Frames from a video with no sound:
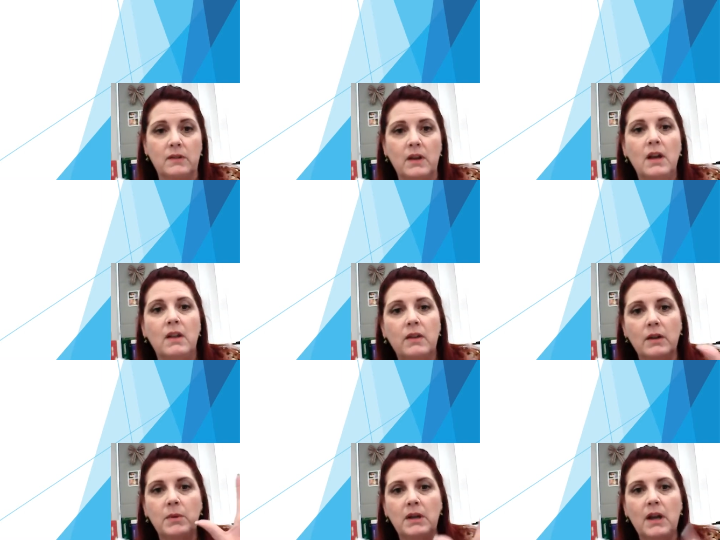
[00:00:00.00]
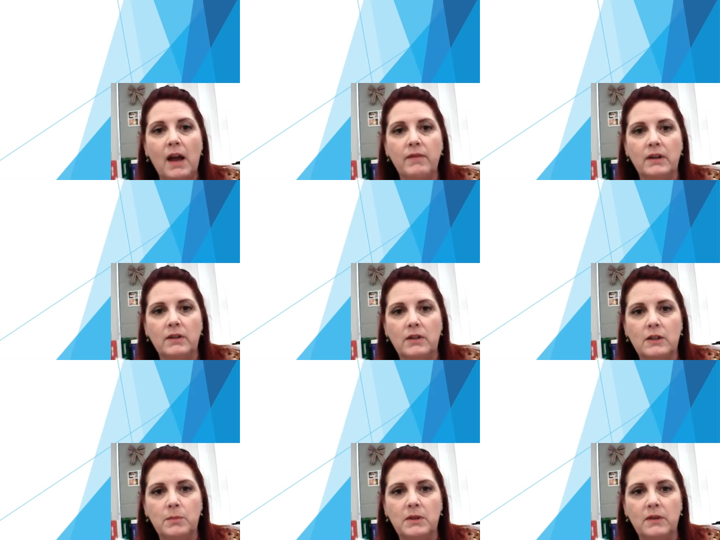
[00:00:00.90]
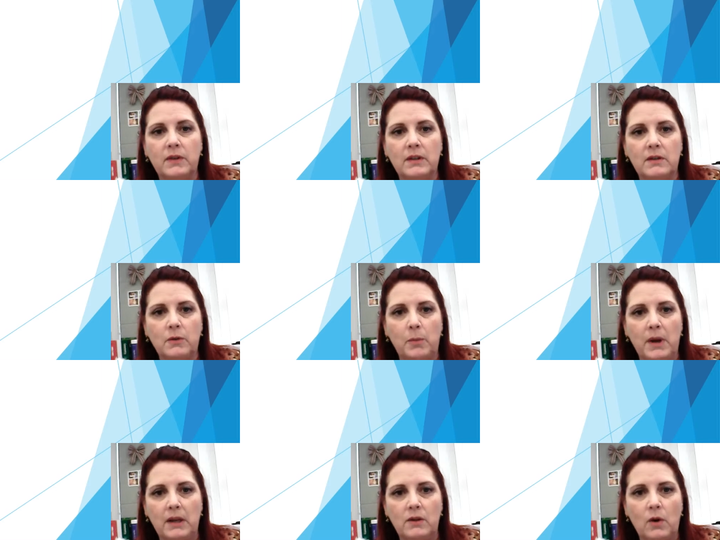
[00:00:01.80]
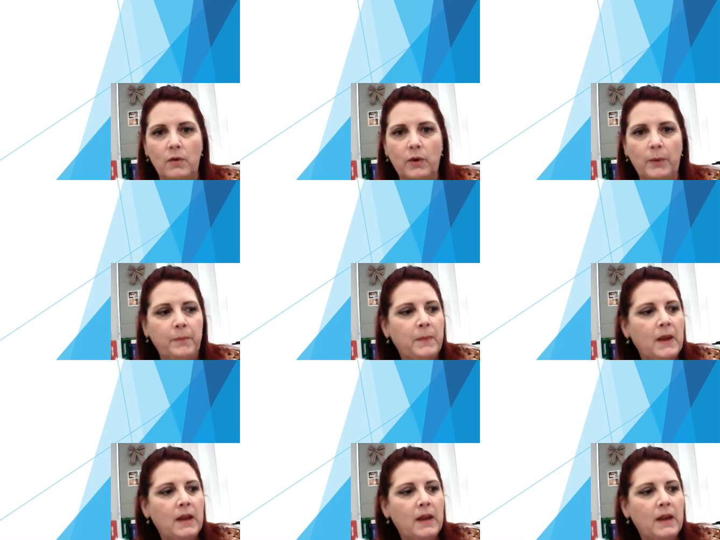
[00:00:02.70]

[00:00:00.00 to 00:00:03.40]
they're going to be having a specific domain over